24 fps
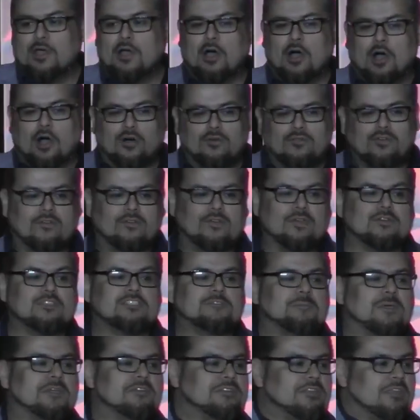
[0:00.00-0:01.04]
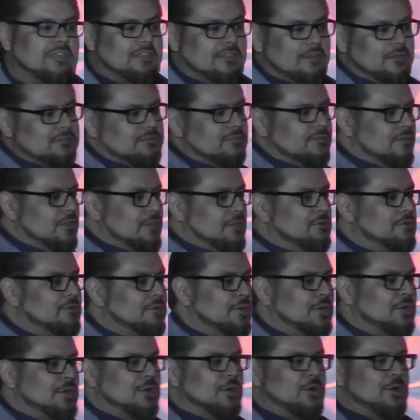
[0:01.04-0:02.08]
overview, especially those of you
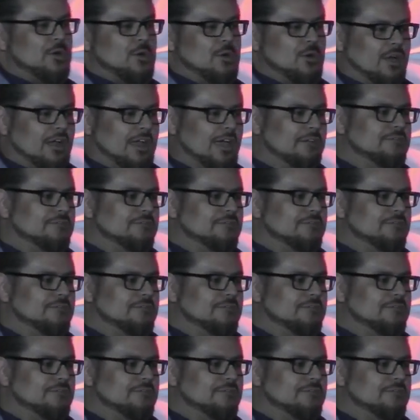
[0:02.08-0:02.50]
who are not